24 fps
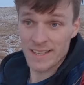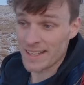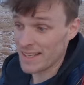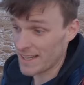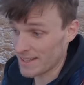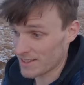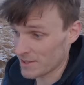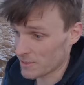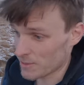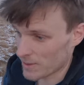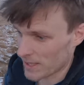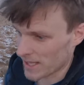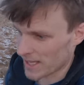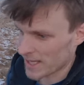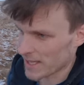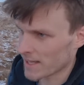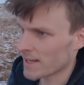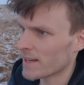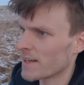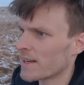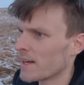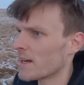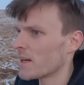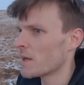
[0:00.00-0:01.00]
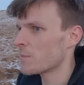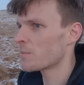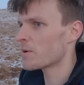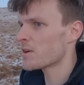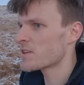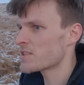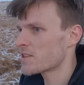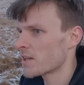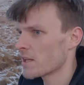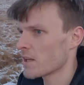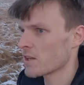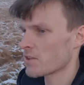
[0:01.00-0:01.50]
I don't care. I
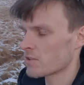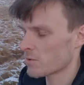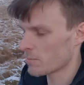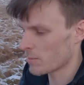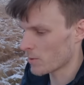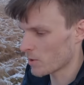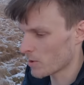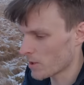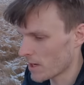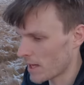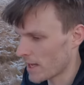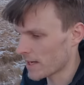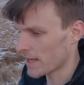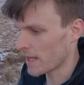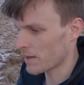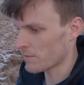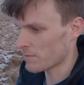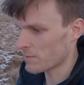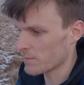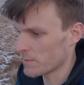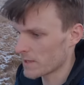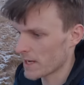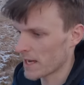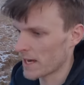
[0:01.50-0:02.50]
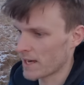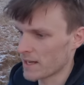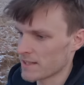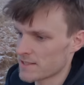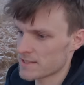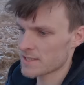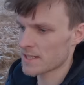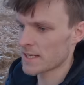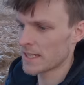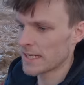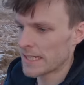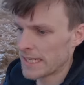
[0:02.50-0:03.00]
appreciate the support that I get from you
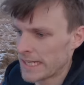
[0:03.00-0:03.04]
guys.